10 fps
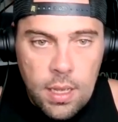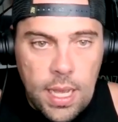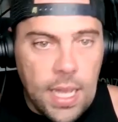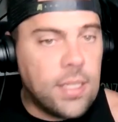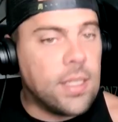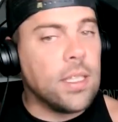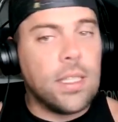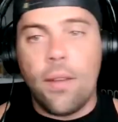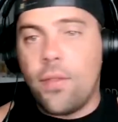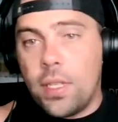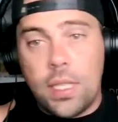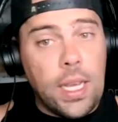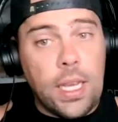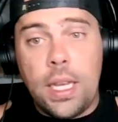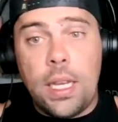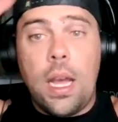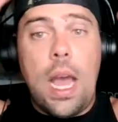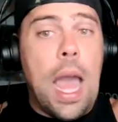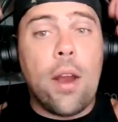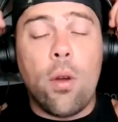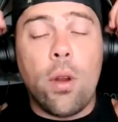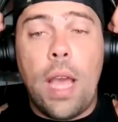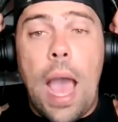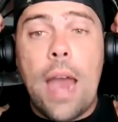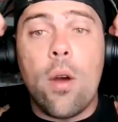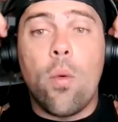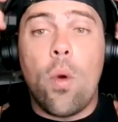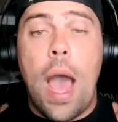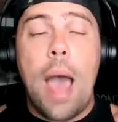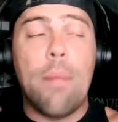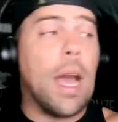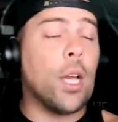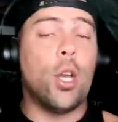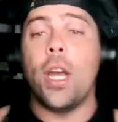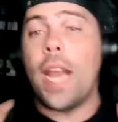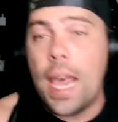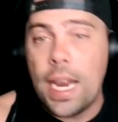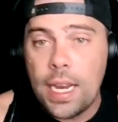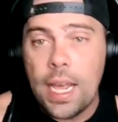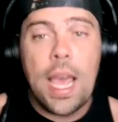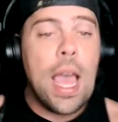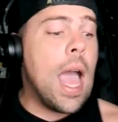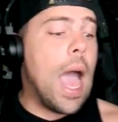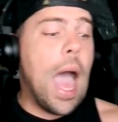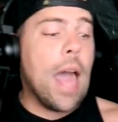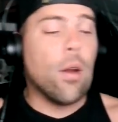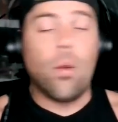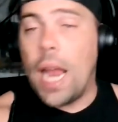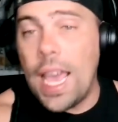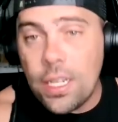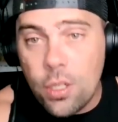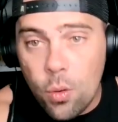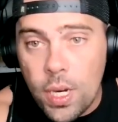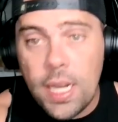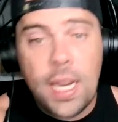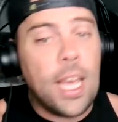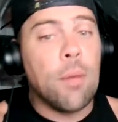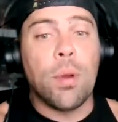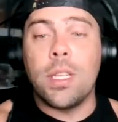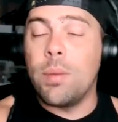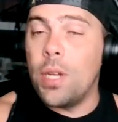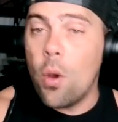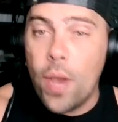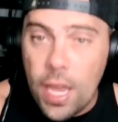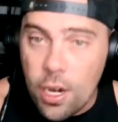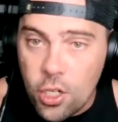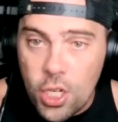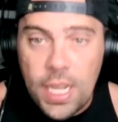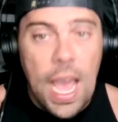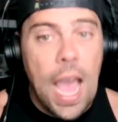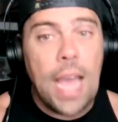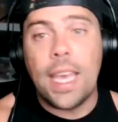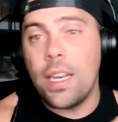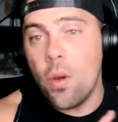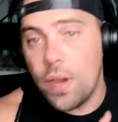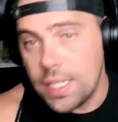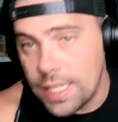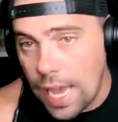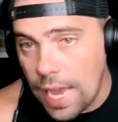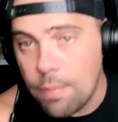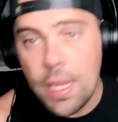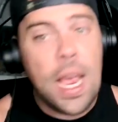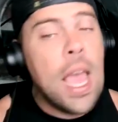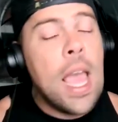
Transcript: It's the stuff that's like, I'm not good at it. I don't like doing it. It brings me no energy. I get no excitement.